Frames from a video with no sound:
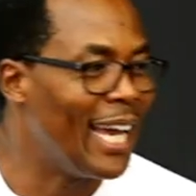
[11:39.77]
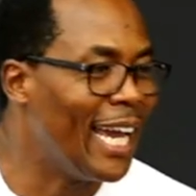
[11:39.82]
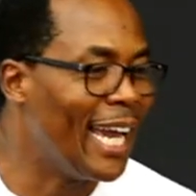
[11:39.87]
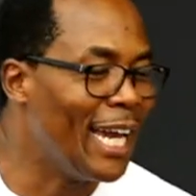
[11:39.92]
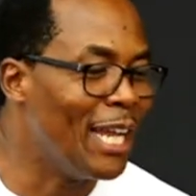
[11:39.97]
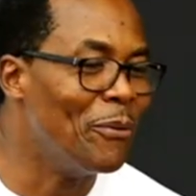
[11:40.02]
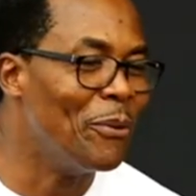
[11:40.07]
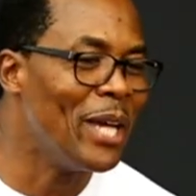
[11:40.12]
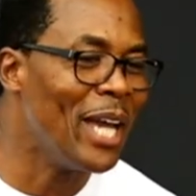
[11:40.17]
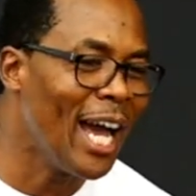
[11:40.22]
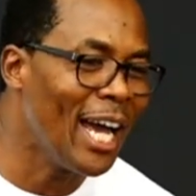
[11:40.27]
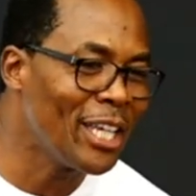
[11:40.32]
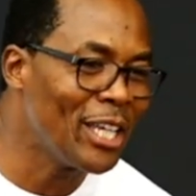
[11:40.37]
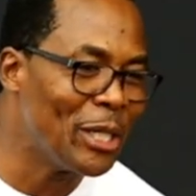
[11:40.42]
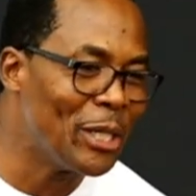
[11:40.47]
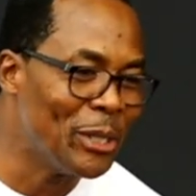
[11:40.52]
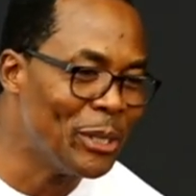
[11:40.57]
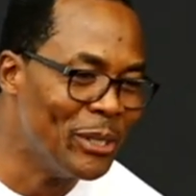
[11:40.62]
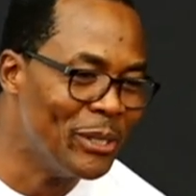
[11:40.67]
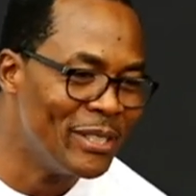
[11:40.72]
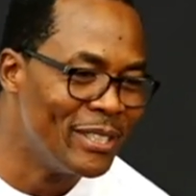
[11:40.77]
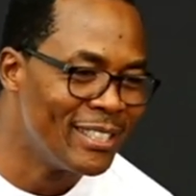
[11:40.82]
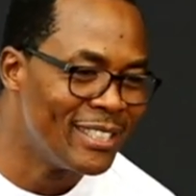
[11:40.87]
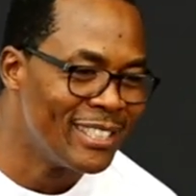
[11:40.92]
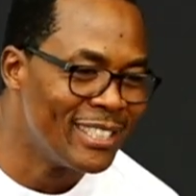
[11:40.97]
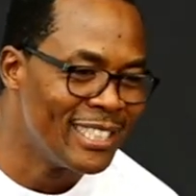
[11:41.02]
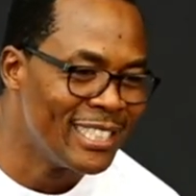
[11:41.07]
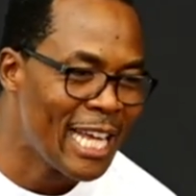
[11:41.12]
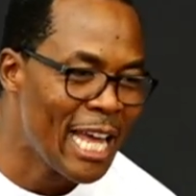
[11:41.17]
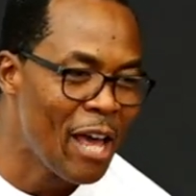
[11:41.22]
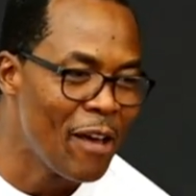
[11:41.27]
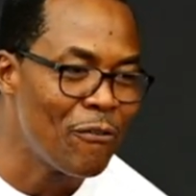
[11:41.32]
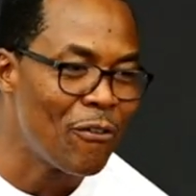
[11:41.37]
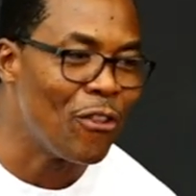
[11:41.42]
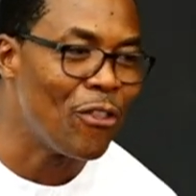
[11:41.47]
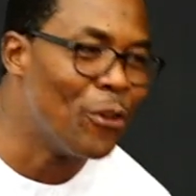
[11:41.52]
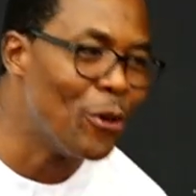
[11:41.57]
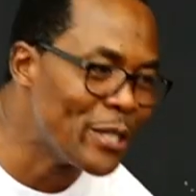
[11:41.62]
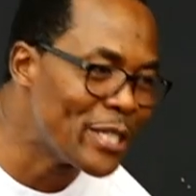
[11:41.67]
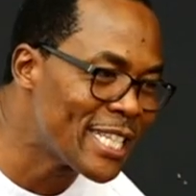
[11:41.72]
And we argue for
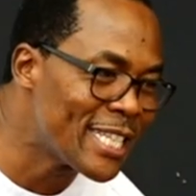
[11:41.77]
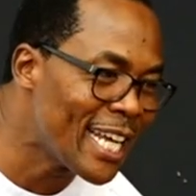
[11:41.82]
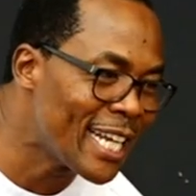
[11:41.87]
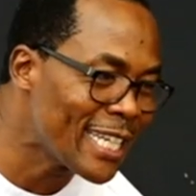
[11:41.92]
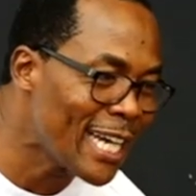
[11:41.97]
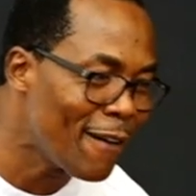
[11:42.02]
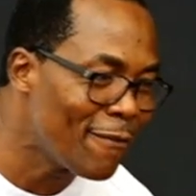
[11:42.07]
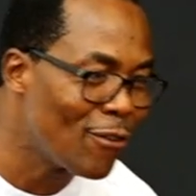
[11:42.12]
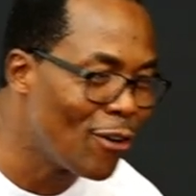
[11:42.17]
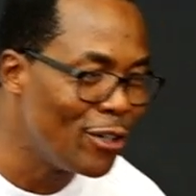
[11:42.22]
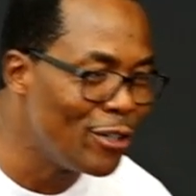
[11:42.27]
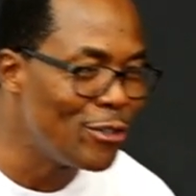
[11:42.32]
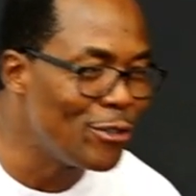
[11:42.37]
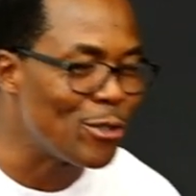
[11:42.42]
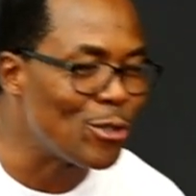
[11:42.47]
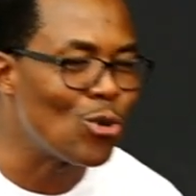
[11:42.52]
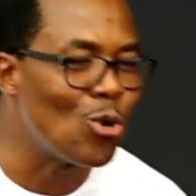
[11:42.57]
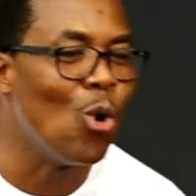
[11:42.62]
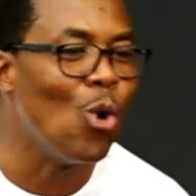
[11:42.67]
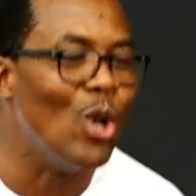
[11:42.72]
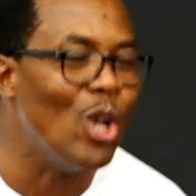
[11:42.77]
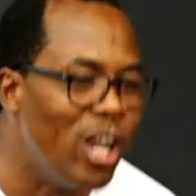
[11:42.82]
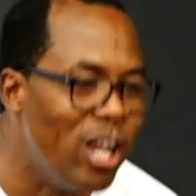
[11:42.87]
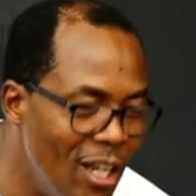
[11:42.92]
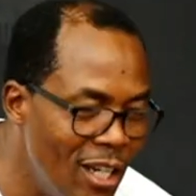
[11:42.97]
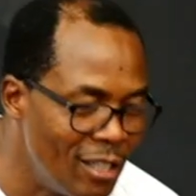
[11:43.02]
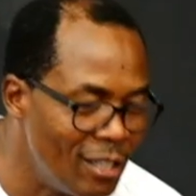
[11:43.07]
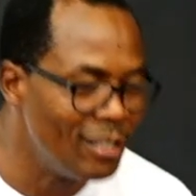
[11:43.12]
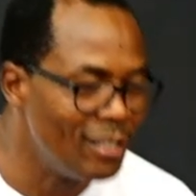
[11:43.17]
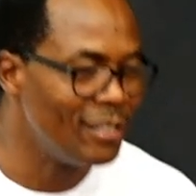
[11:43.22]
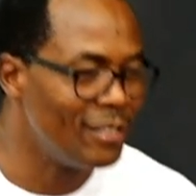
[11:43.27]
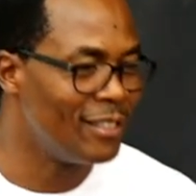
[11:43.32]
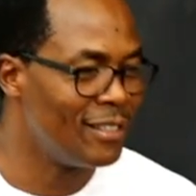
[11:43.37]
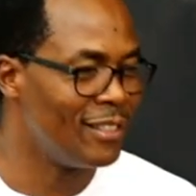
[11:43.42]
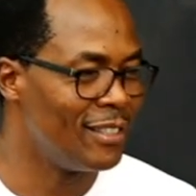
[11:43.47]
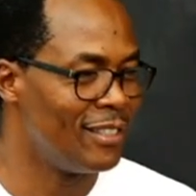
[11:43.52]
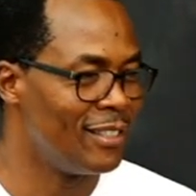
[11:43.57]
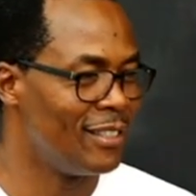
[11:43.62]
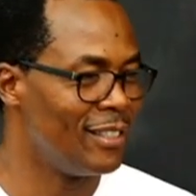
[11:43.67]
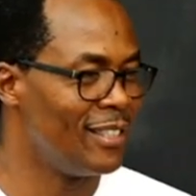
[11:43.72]
those that have gone to school
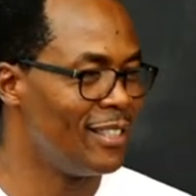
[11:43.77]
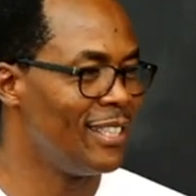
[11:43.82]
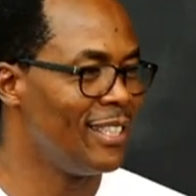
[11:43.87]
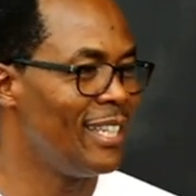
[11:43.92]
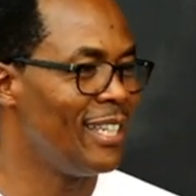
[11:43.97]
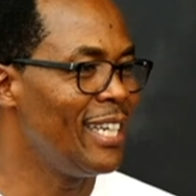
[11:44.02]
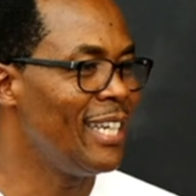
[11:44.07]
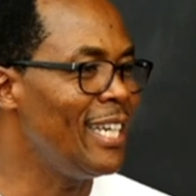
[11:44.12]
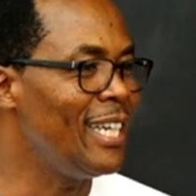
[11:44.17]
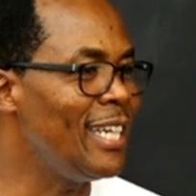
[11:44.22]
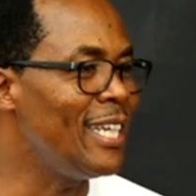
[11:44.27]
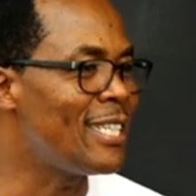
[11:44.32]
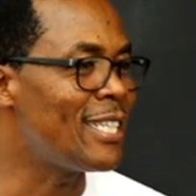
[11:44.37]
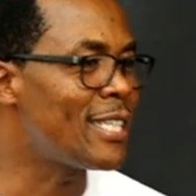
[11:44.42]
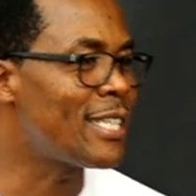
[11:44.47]
is